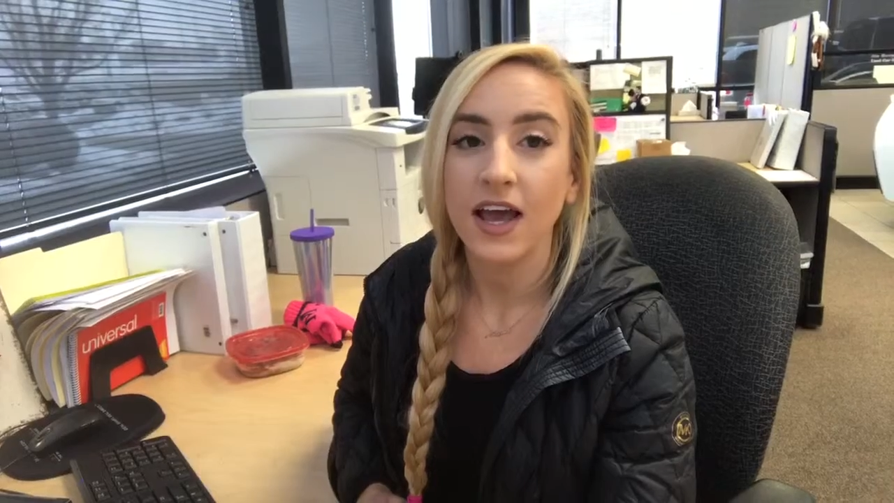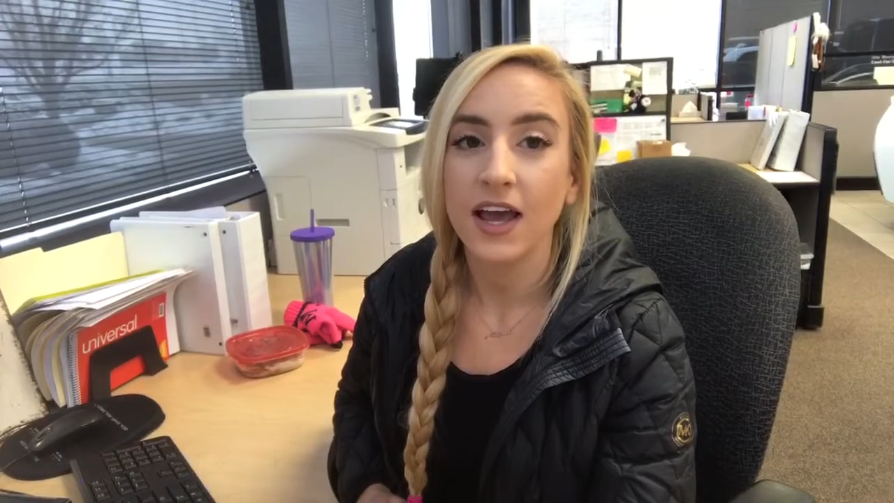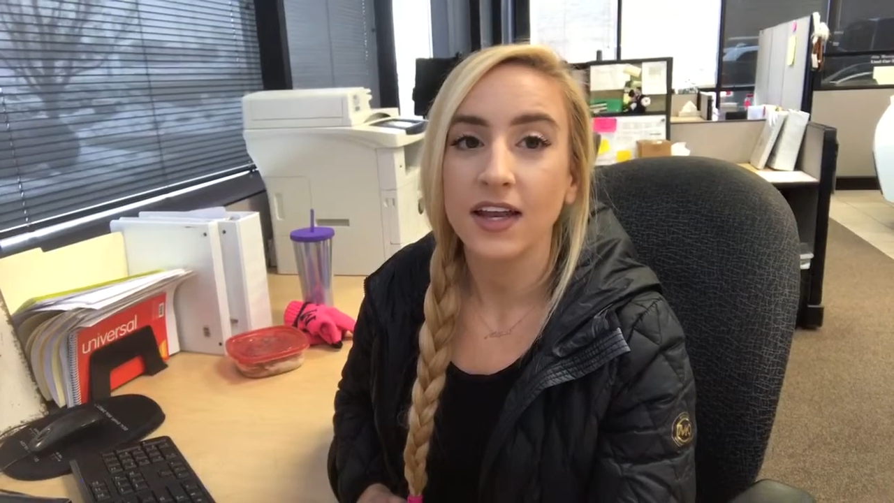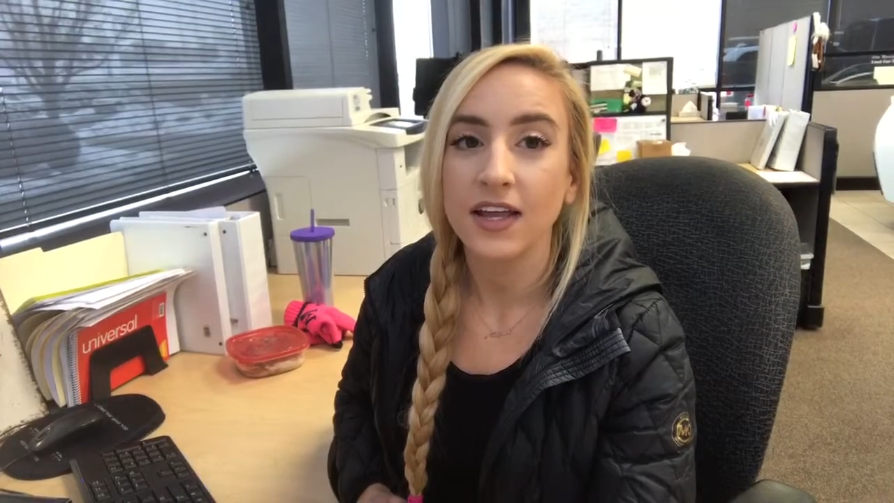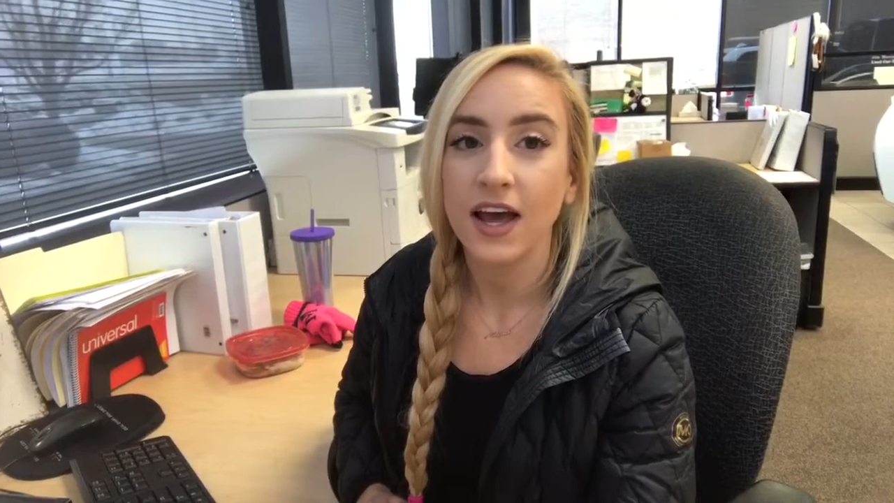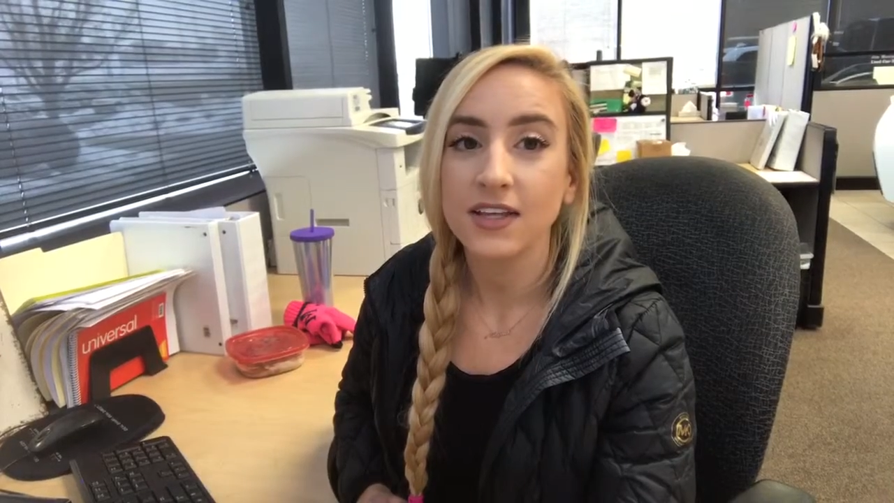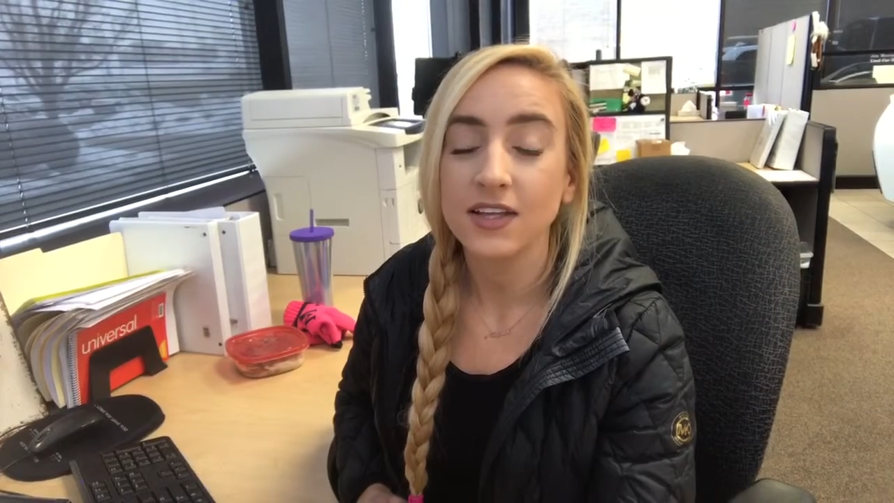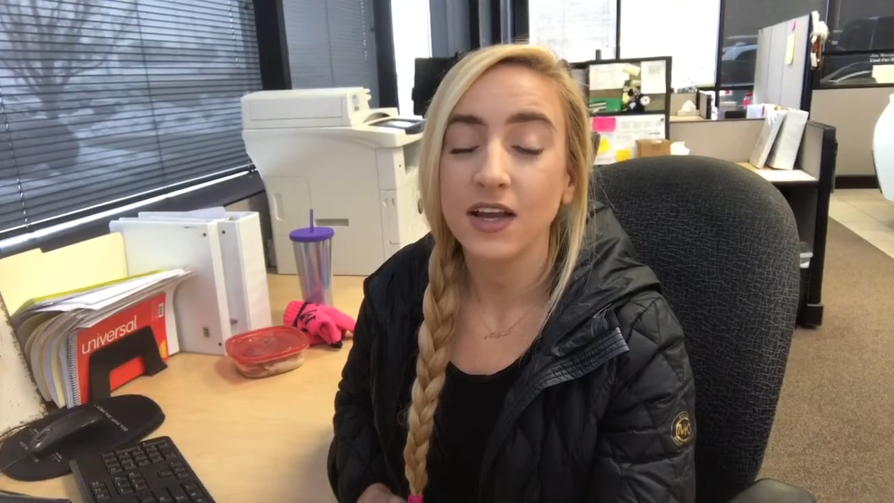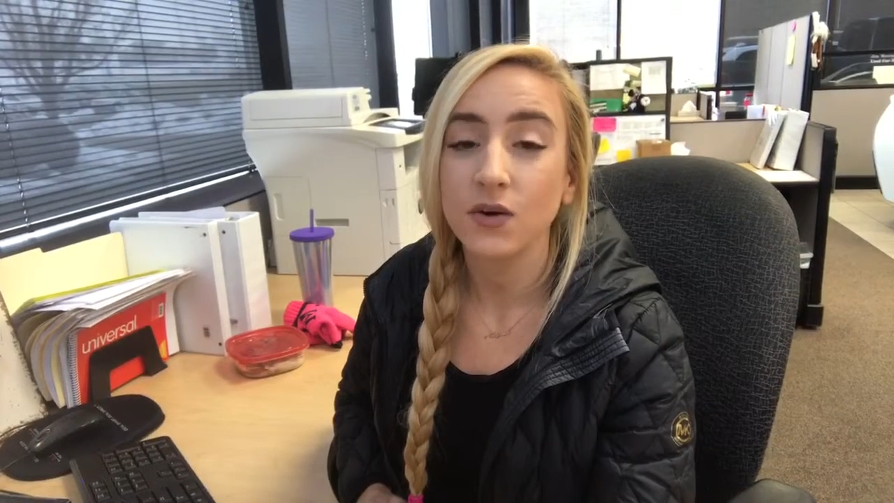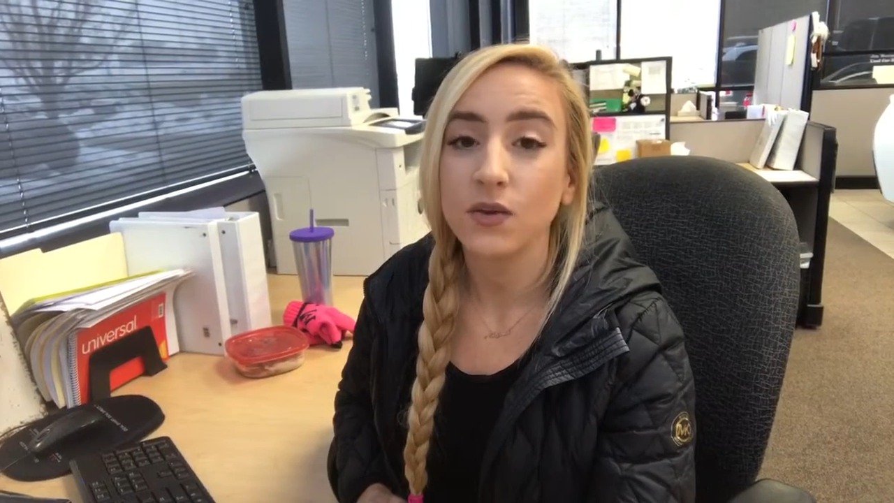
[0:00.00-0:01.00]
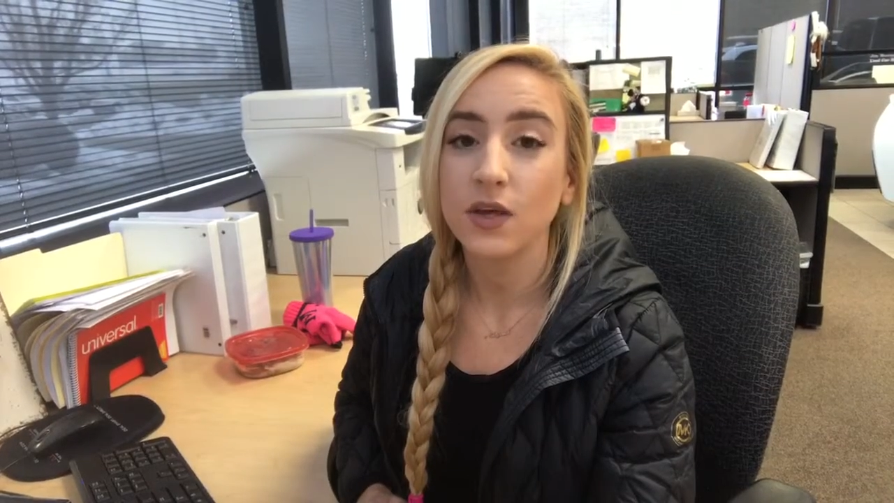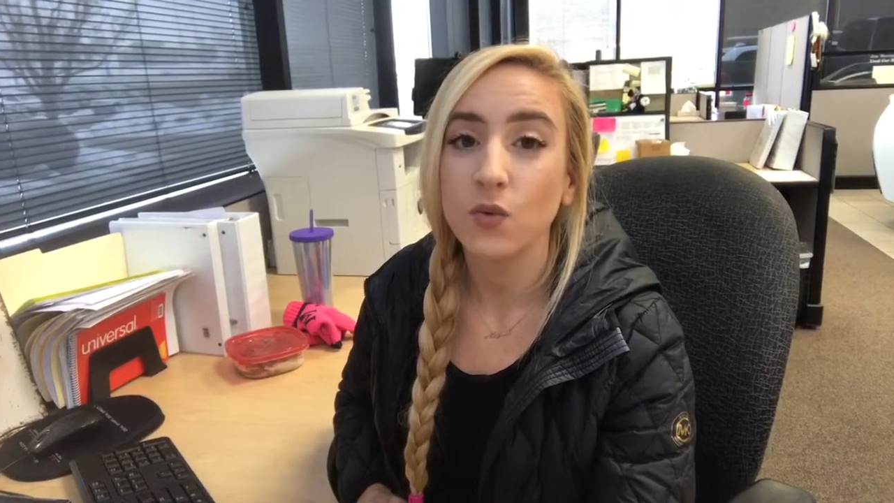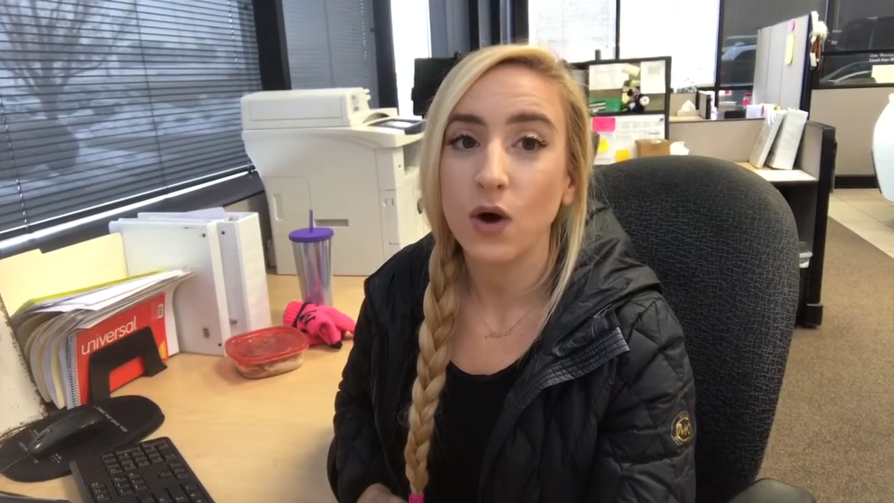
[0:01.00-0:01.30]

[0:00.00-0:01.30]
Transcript: and it has had only